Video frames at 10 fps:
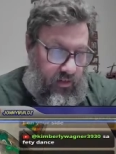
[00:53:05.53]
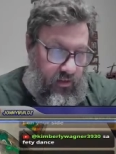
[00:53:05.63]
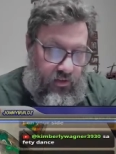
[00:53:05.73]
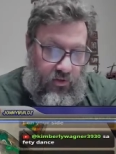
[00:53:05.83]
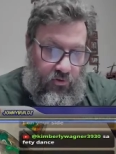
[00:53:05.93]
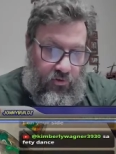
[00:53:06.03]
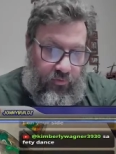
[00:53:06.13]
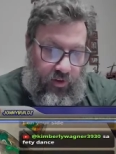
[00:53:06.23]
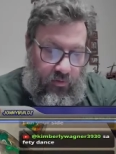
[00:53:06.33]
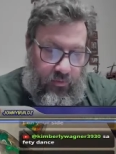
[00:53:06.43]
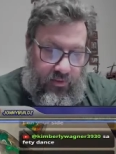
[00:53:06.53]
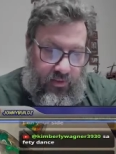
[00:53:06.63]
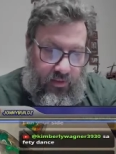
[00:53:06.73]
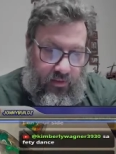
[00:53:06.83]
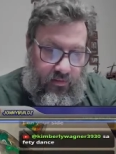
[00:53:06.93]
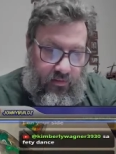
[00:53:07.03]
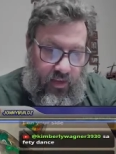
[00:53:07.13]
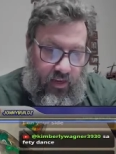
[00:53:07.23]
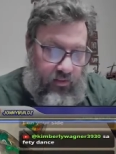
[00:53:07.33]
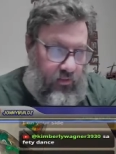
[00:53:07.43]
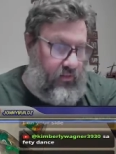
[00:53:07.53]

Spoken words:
a huge fail with it, and